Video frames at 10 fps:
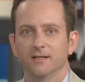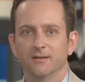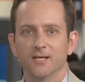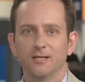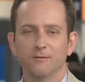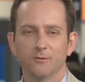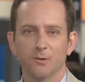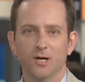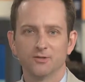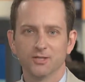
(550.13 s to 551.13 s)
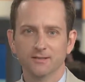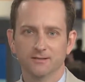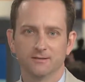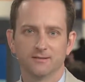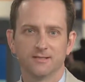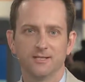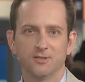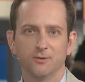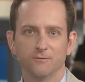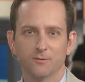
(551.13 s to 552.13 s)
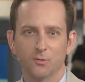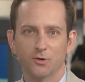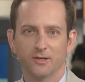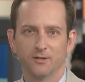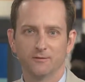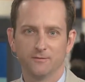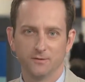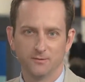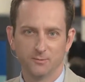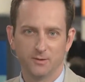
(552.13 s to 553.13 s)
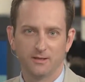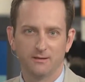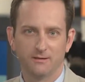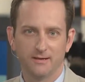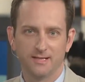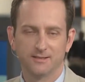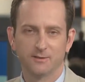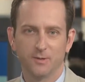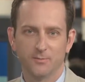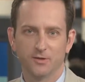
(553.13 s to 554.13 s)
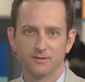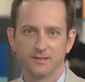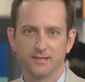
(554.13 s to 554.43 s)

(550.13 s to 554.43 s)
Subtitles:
Thank you for watching. Stay tuned for more interviews with ASUG members and